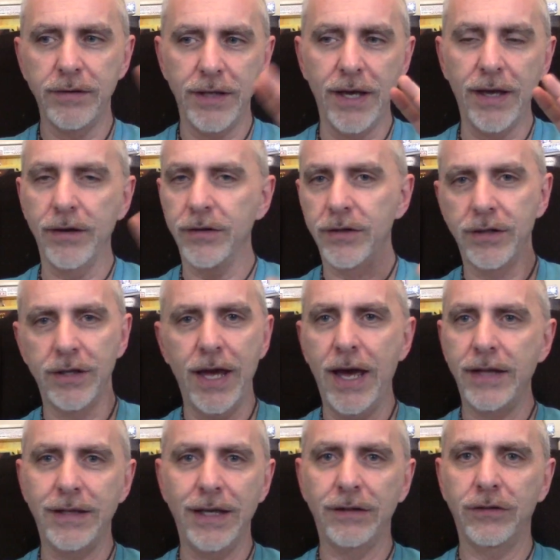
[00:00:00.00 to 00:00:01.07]
Yeah,
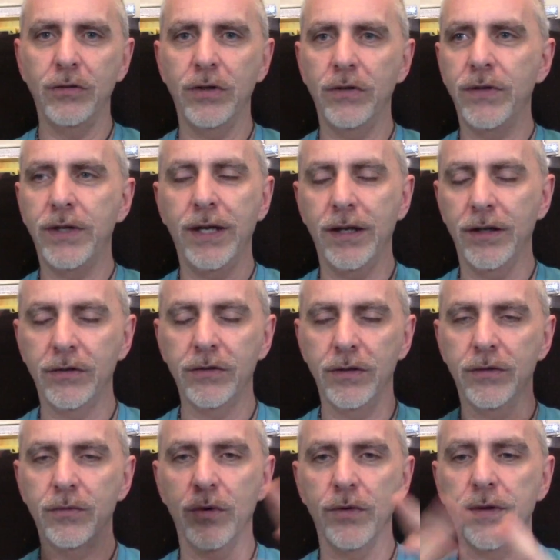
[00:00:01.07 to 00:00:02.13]
add that to it if you can.
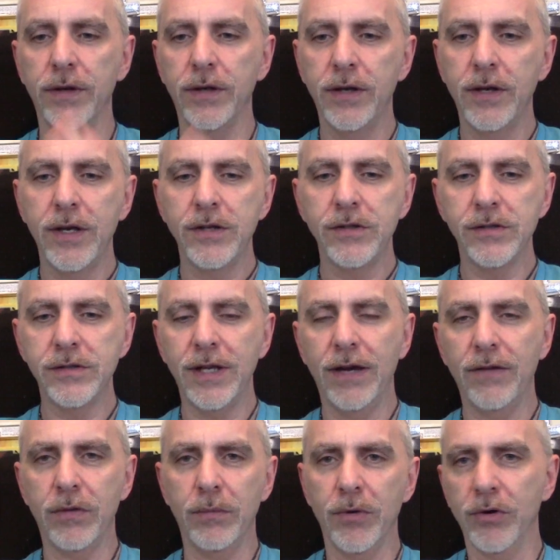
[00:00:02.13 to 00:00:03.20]
It's worth it, just to
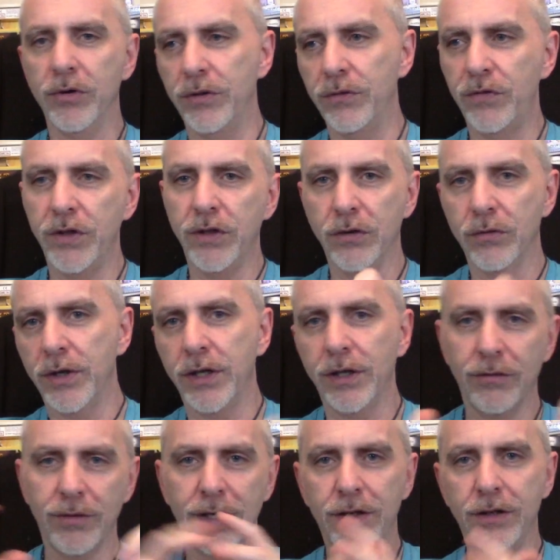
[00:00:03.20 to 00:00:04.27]
have the Merlin figure running
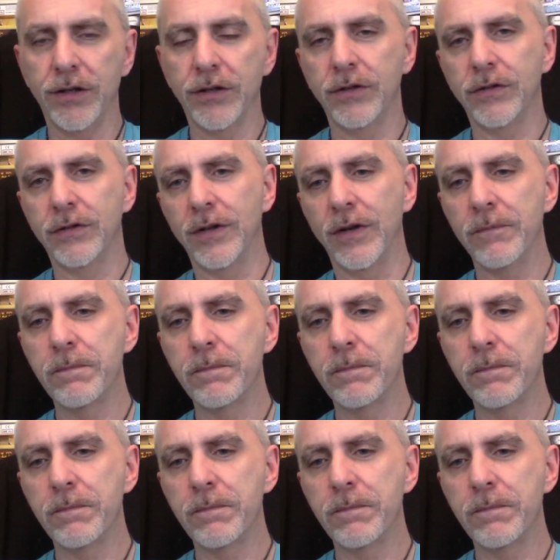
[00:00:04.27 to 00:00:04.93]
around and all that good stuff.